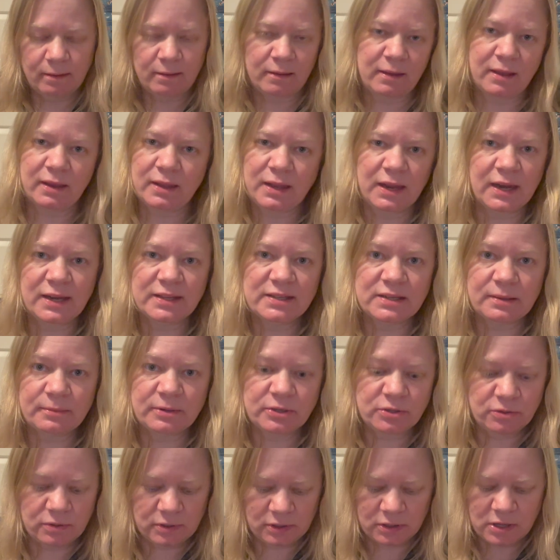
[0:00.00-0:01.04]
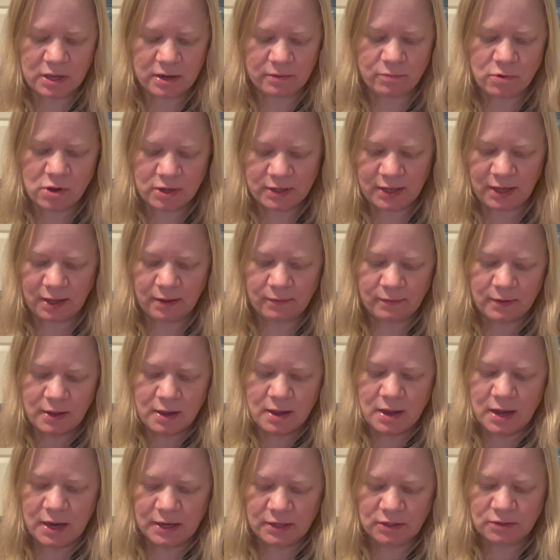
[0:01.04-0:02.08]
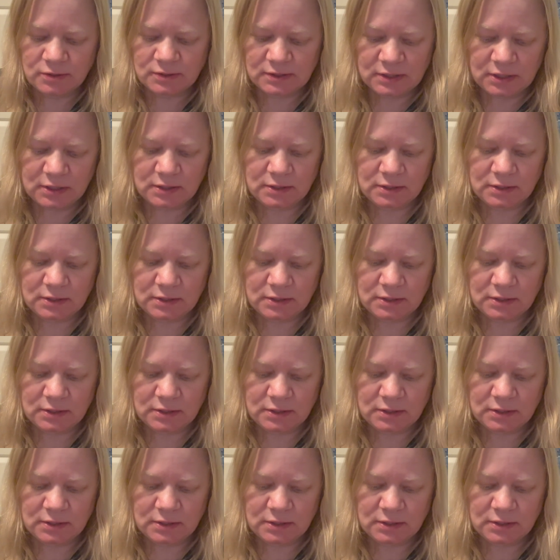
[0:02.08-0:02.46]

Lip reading: anytime you're doing a lot of walking, I use it.